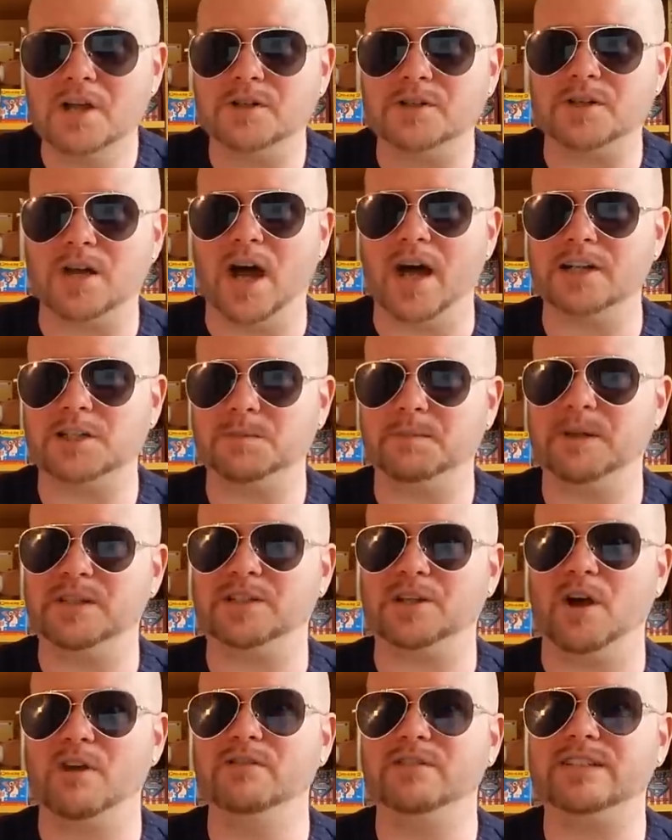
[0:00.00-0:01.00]
touch but
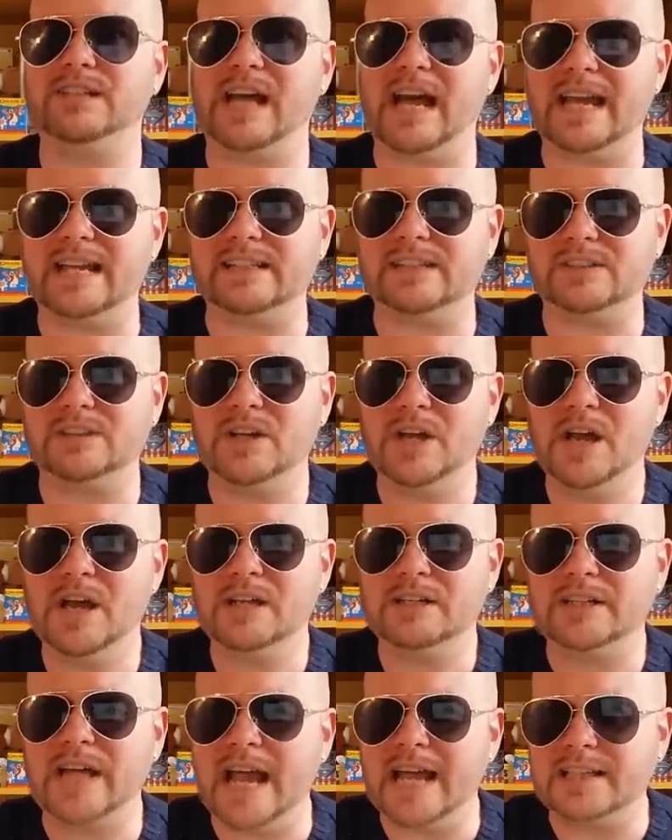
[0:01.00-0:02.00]
don't taste,
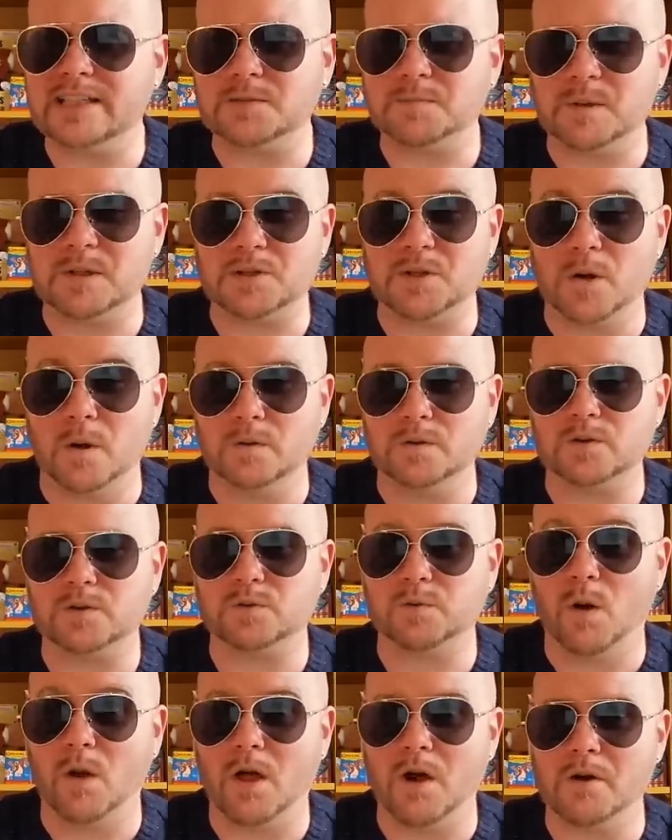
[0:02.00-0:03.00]
taste but don't
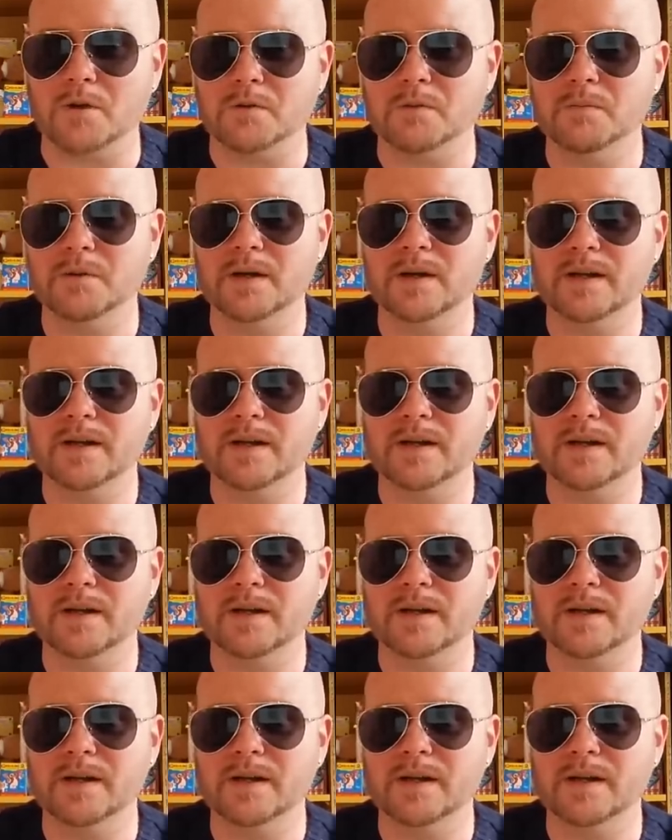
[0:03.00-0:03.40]
swallow.